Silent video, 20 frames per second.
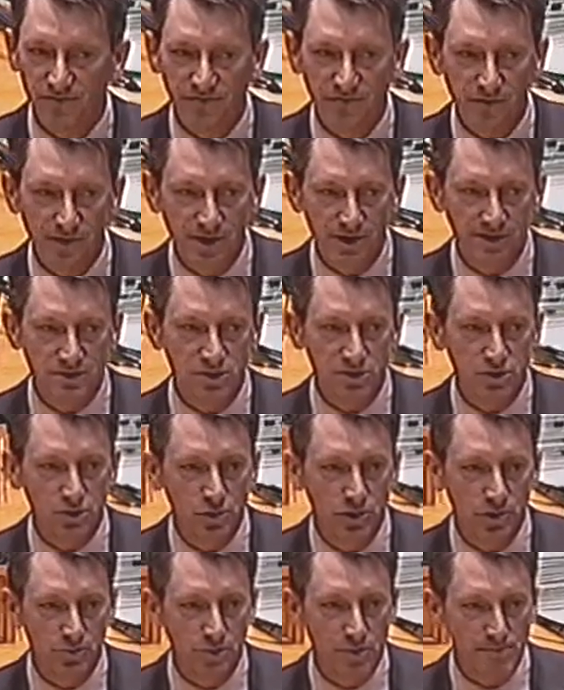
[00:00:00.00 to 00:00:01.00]
friends
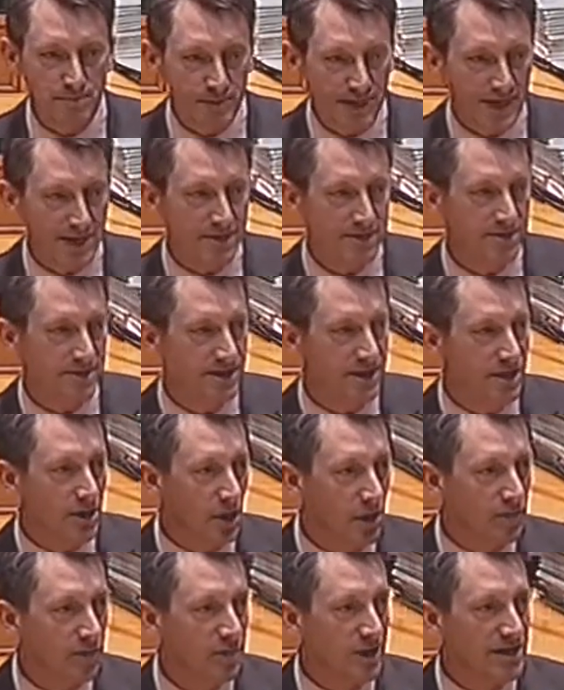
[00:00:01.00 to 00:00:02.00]
do it repeatedly
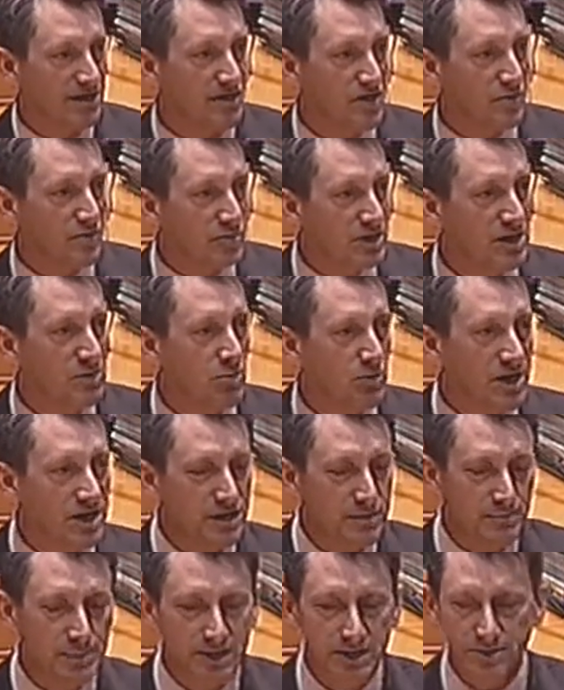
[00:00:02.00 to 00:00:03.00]
over a
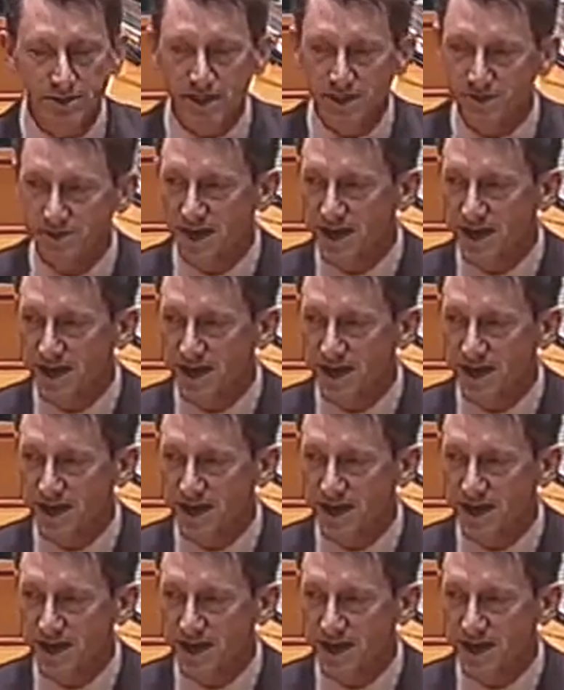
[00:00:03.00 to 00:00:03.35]
3-week period,